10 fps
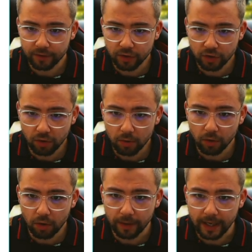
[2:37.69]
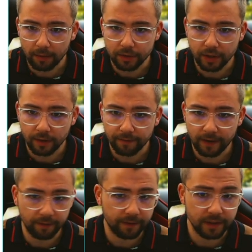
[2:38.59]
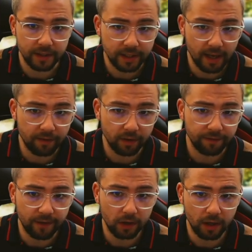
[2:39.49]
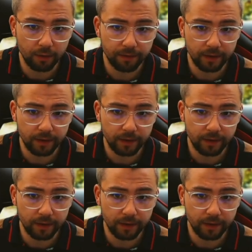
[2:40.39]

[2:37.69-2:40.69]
scroll all the way down to Final Fantasy 7 follow,